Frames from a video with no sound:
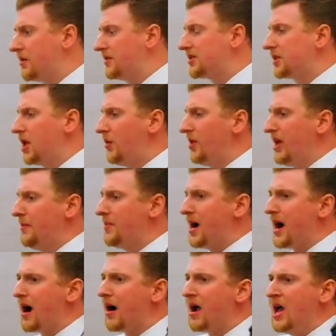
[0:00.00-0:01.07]
of this global
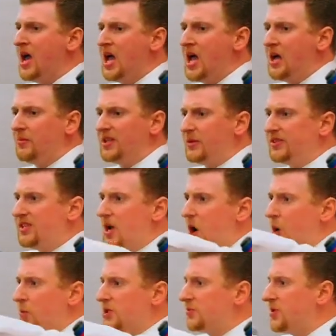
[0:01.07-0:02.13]
empire. But they would see
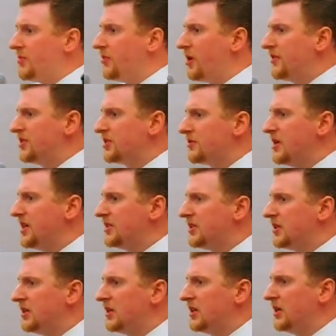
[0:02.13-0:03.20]
homeless people on the streets.